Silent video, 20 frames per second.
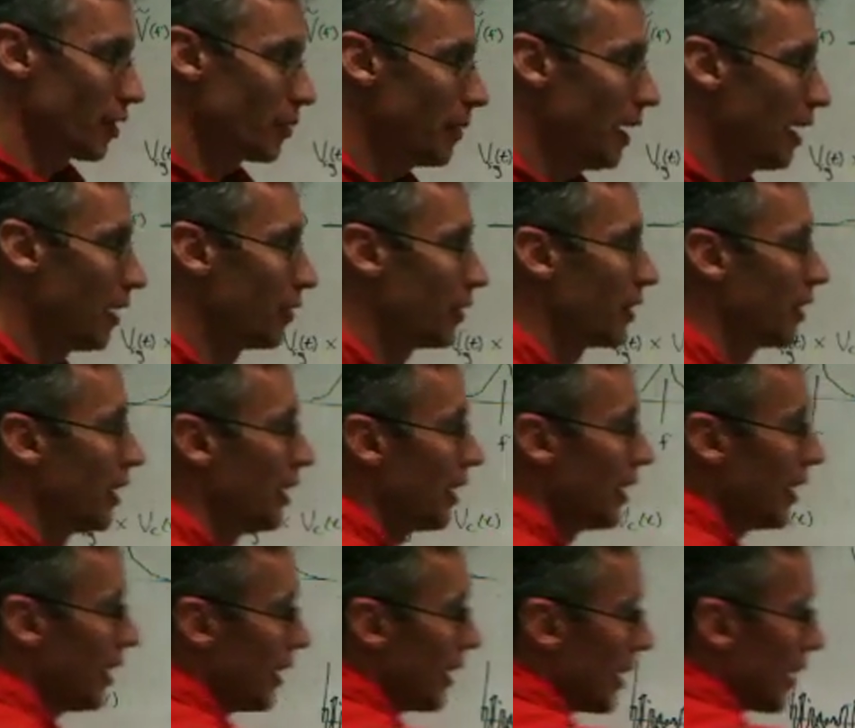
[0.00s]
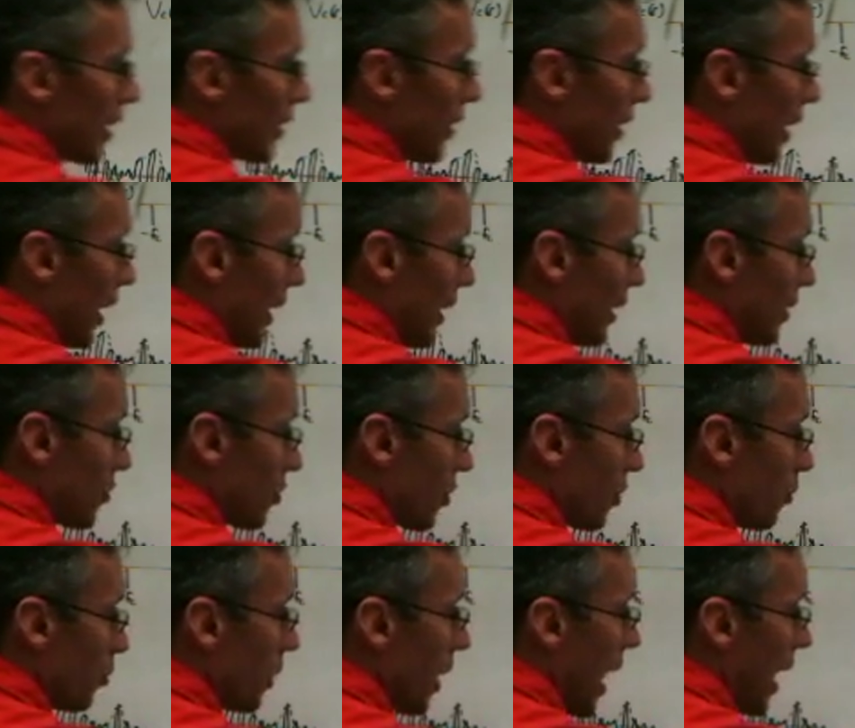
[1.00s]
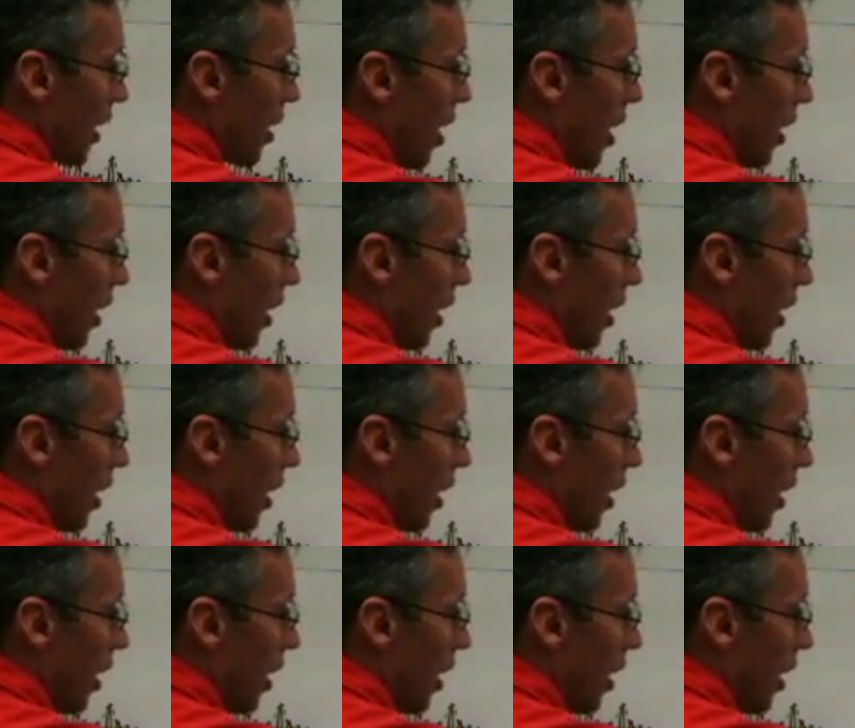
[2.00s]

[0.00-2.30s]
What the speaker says: amount, then I can sort of block